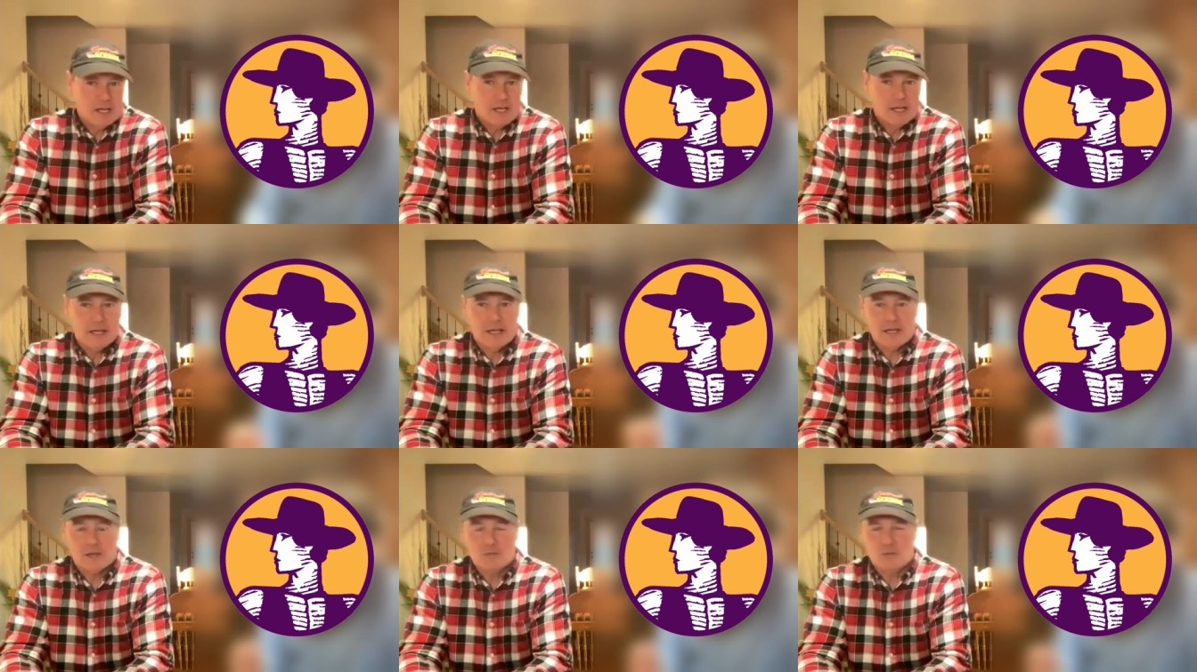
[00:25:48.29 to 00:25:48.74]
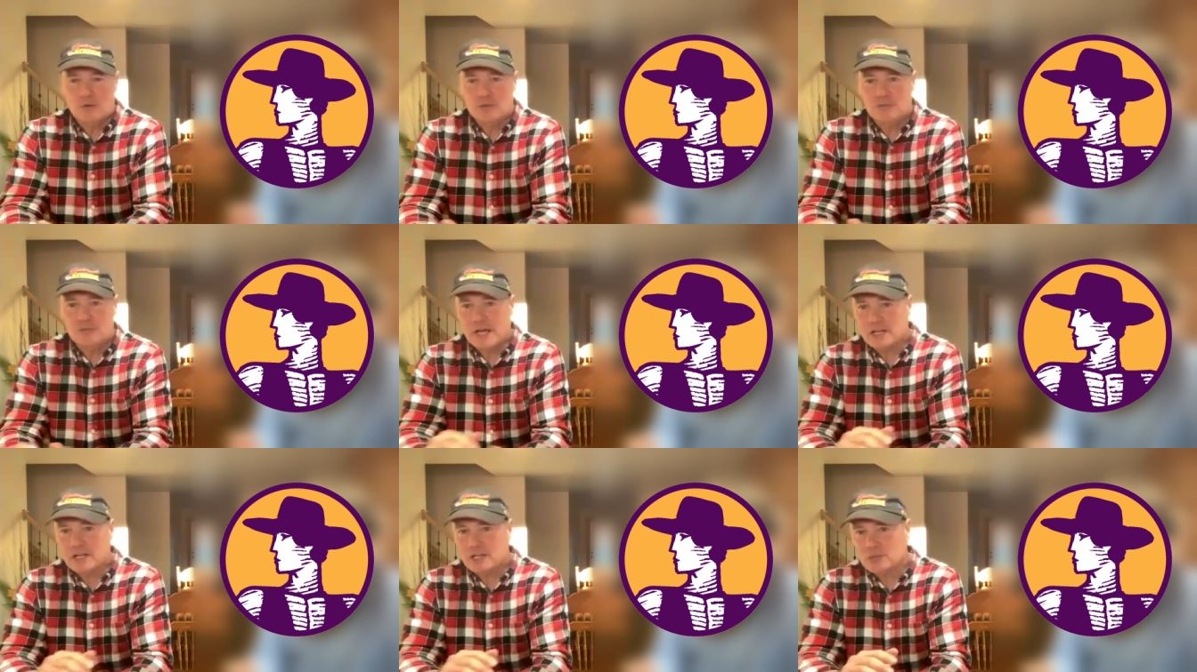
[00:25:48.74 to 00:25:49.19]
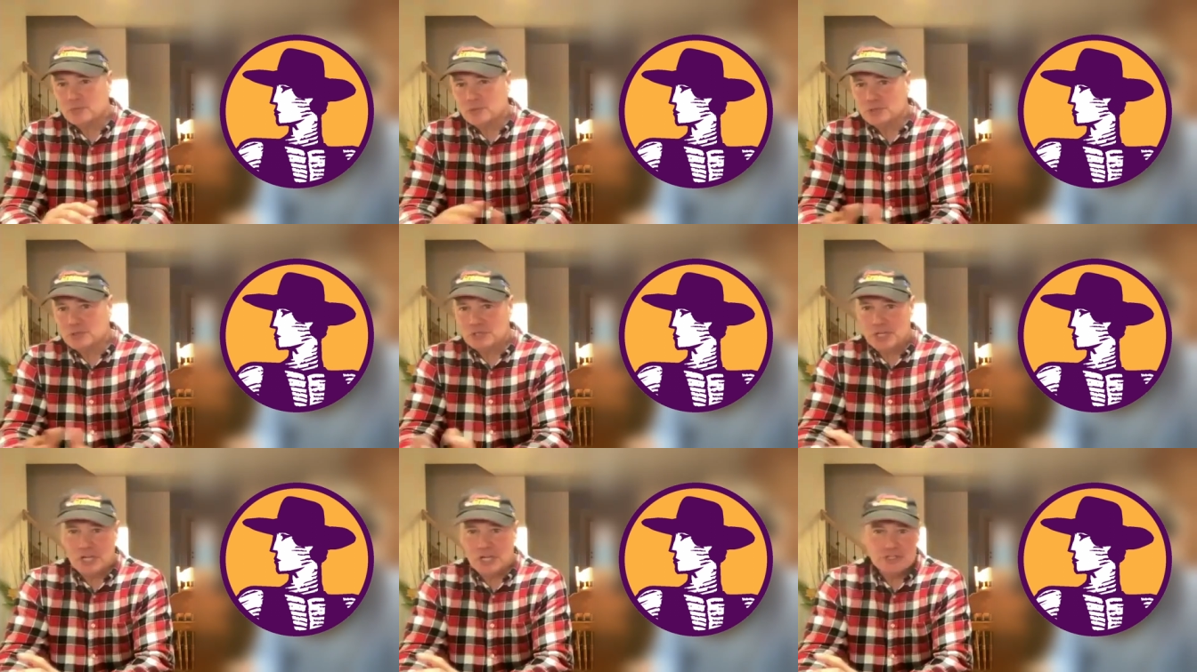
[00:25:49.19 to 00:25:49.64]
And with that
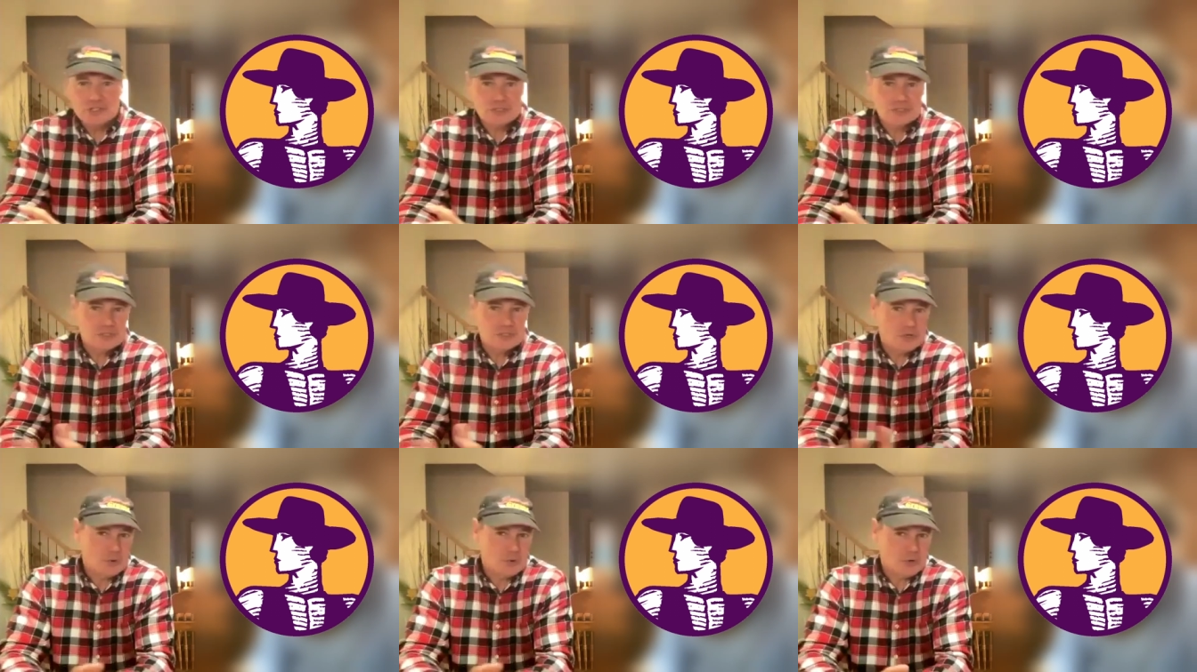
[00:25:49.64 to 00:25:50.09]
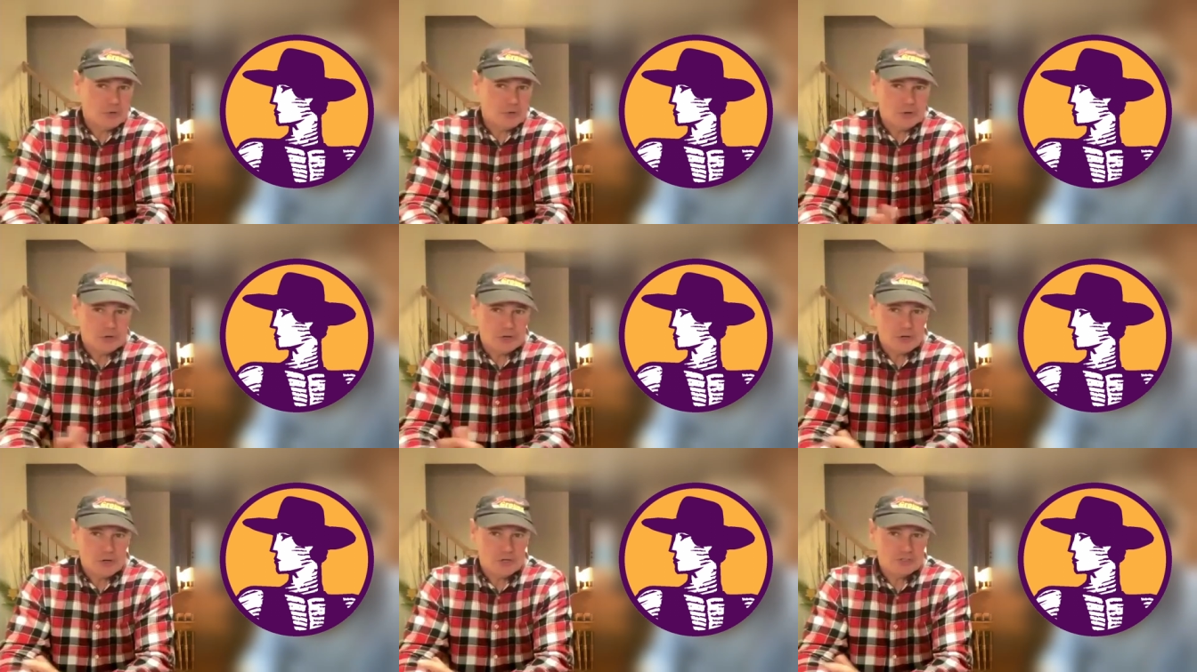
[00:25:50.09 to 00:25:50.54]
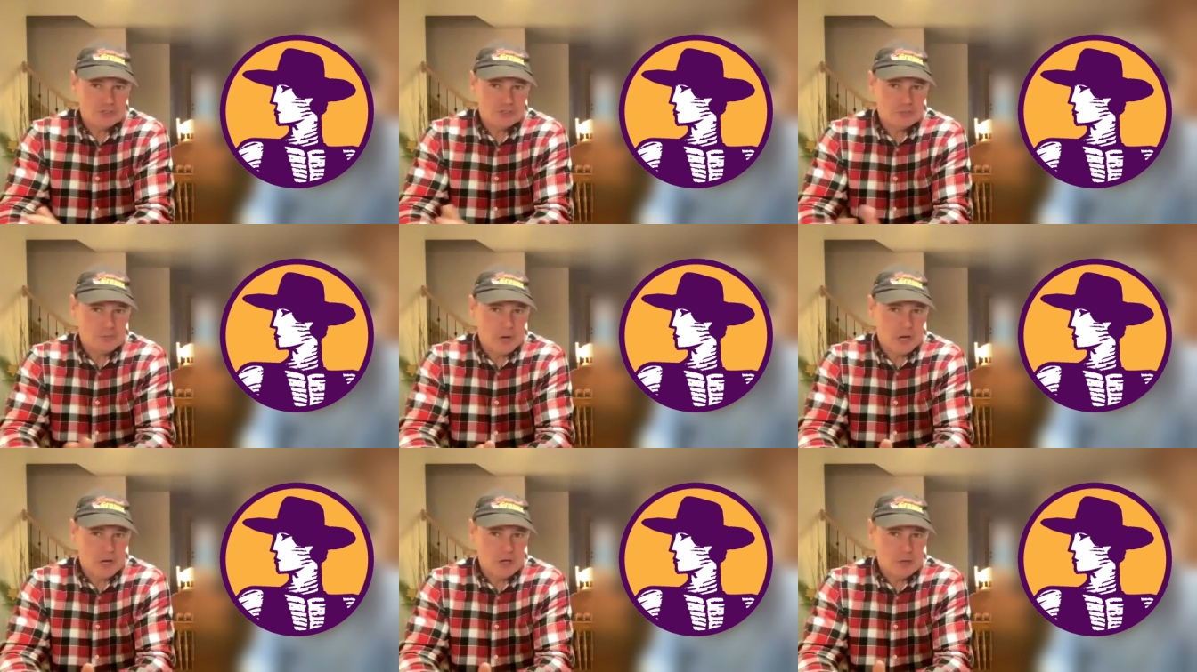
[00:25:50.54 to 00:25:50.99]
communication going on across the
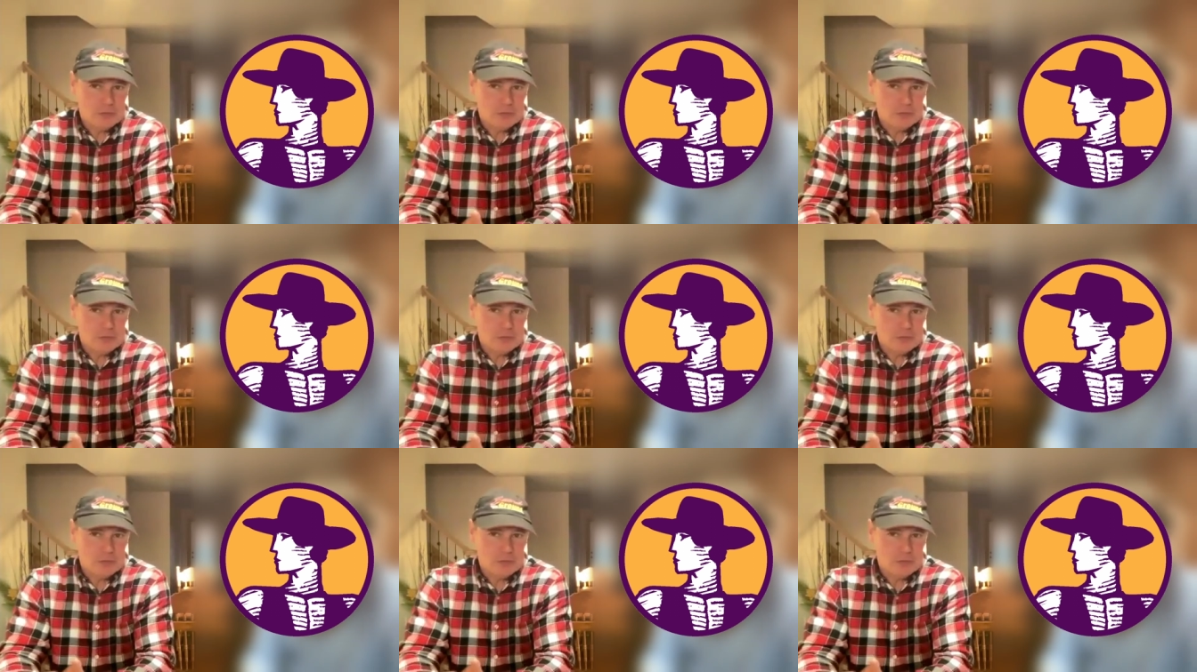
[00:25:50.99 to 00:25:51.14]
biome,